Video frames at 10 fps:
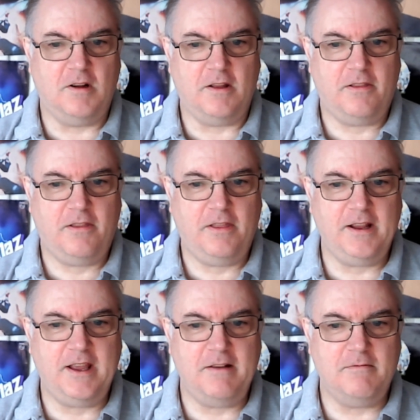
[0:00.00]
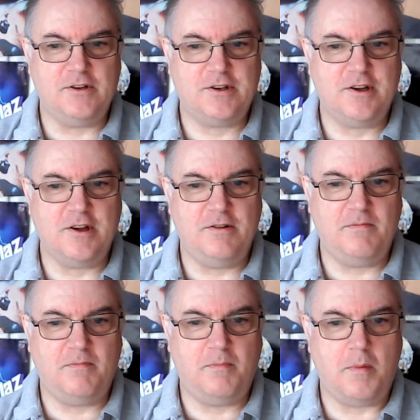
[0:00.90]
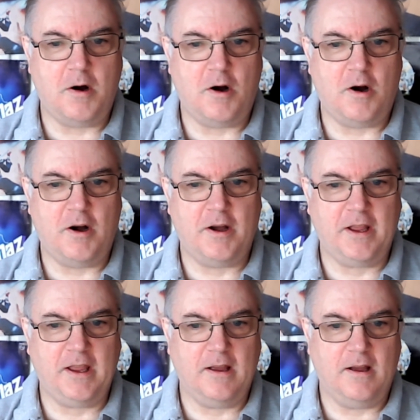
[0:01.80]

I think it was done by